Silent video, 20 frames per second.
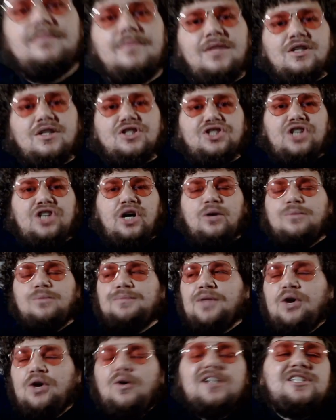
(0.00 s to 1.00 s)
So,
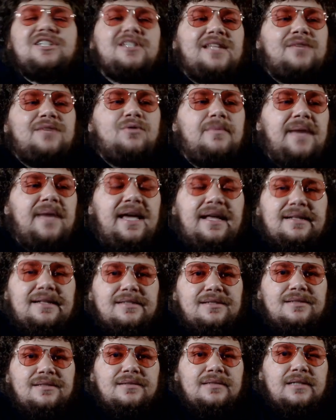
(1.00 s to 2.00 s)
the question then
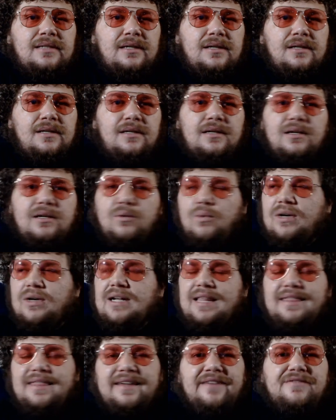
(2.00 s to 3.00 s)
remains, what did
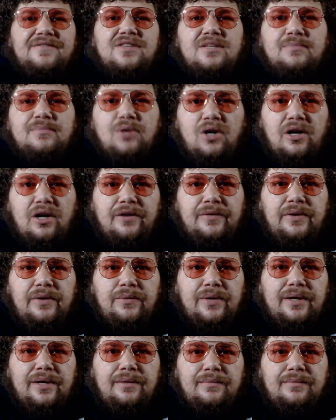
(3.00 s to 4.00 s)
I think of this book on a reread?